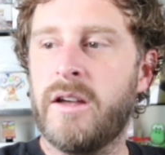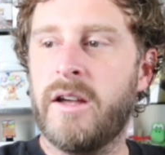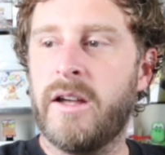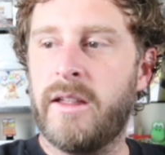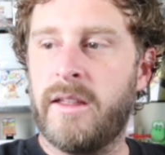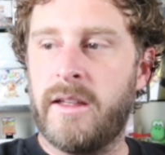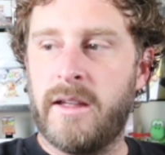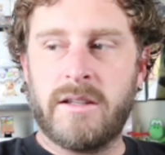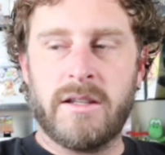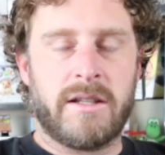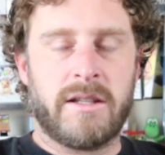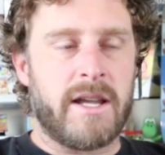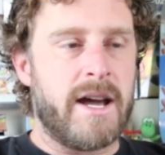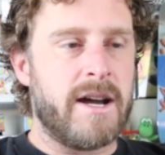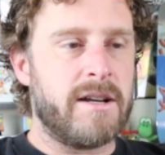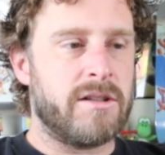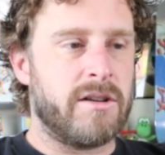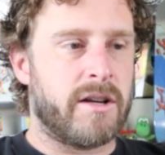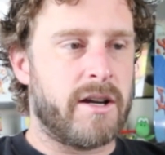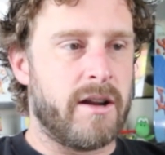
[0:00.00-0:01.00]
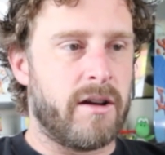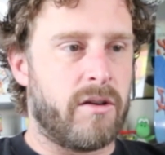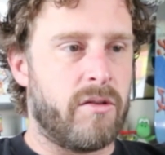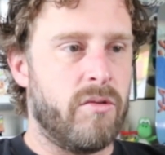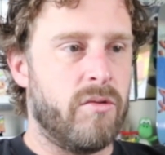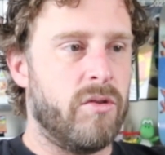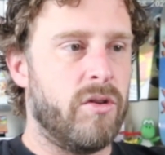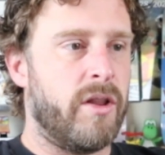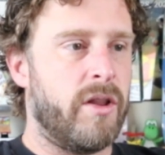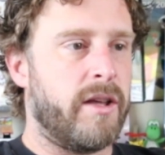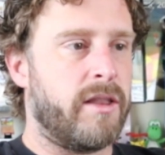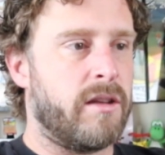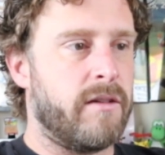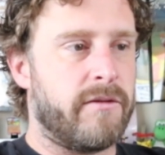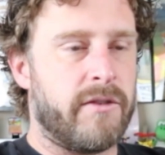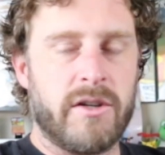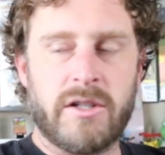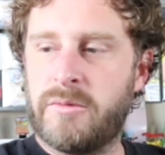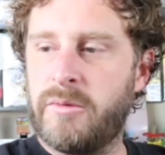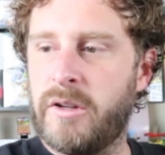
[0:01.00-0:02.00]
its attacks are kind of cool. Like, the
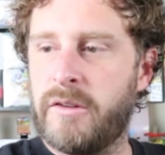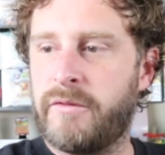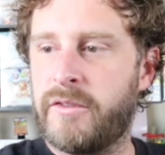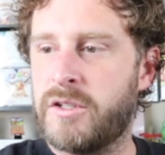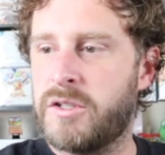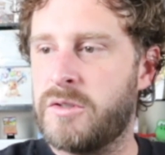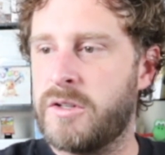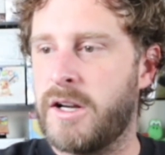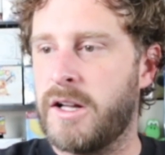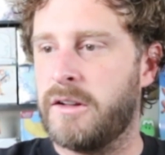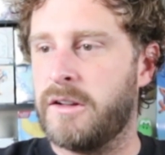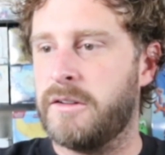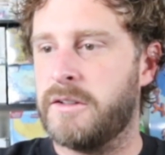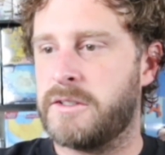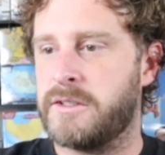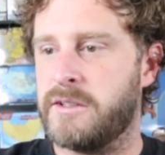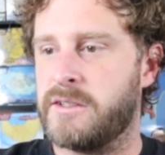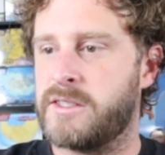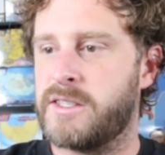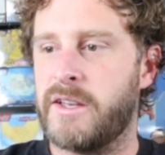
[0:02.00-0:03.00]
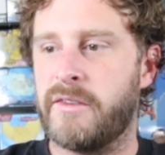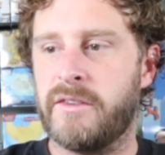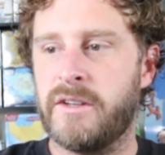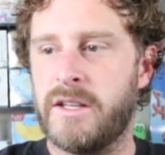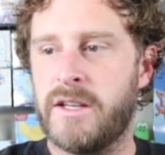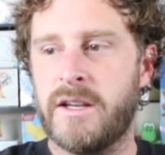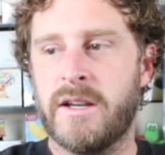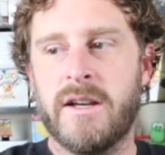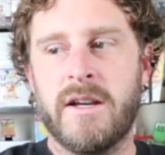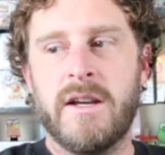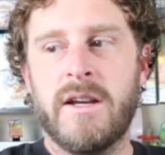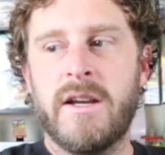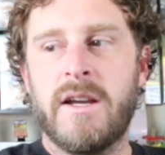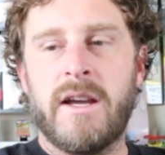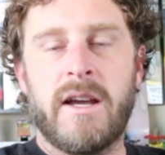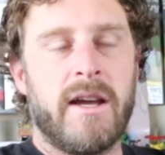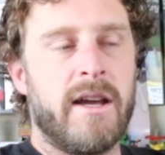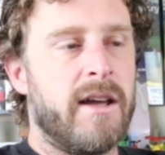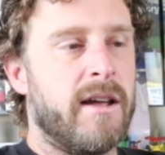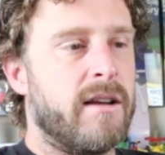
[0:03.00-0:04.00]
first one for 2 colorless does 70,
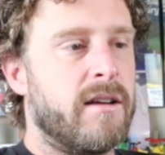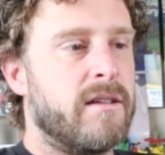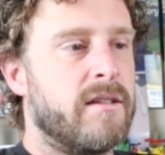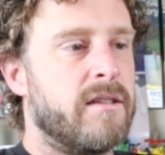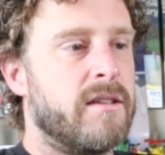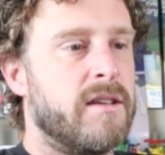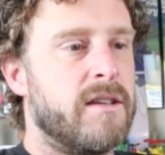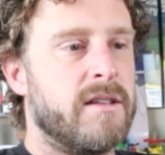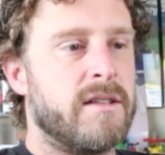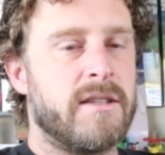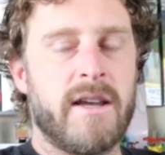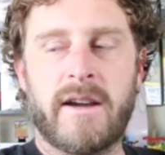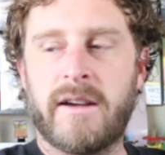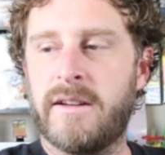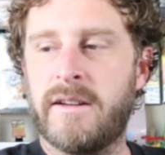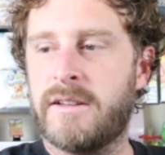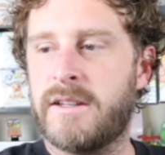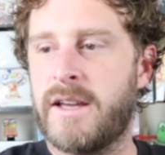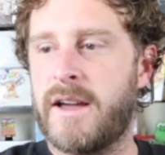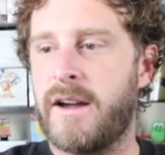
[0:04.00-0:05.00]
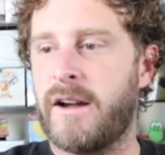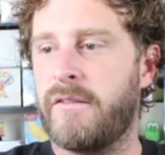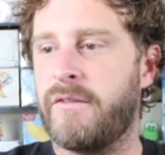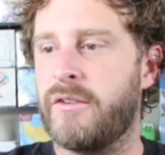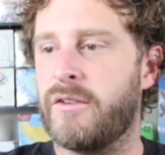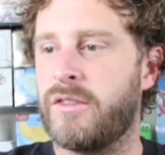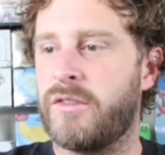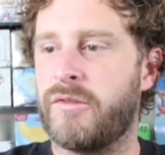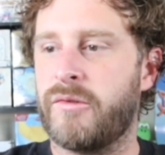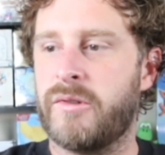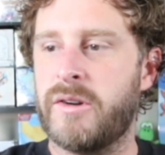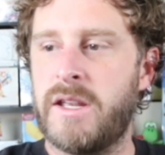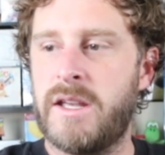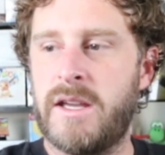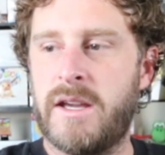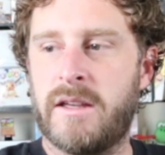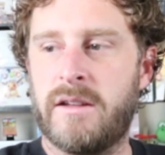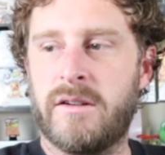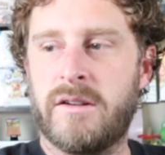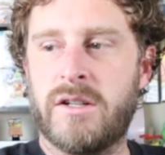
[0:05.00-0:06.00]
and the second attack for
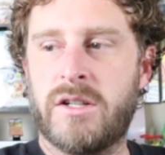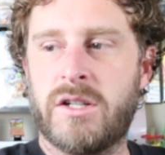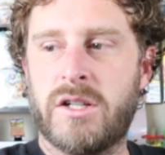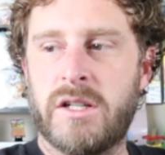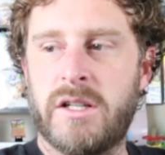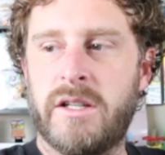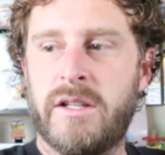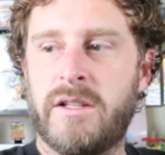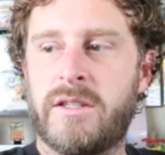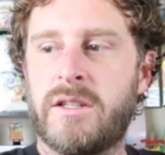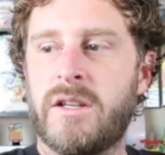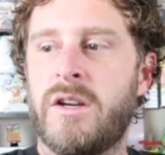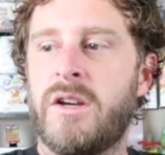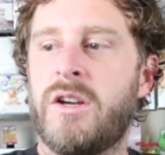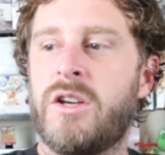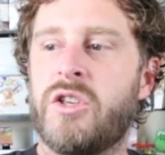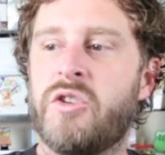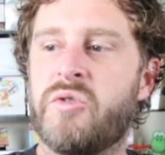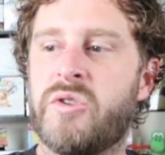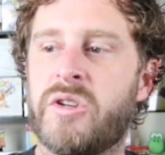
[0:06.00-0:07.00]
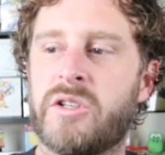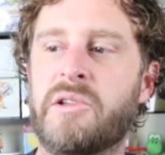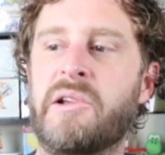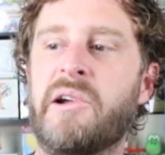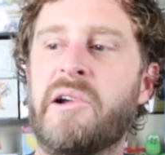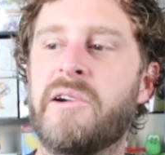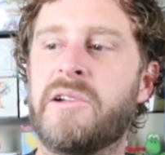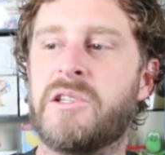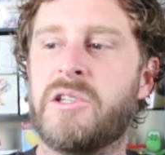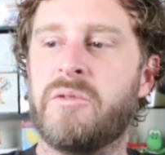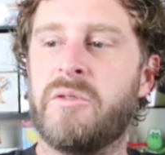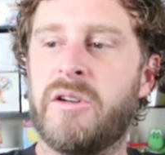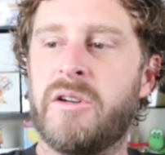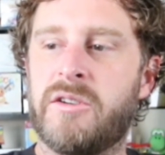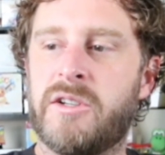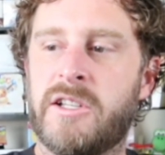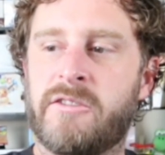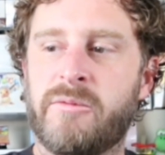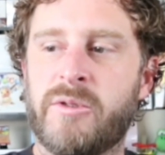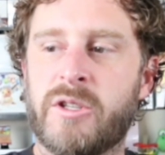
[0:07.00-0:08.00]
3 energies, you discard 2 energies from this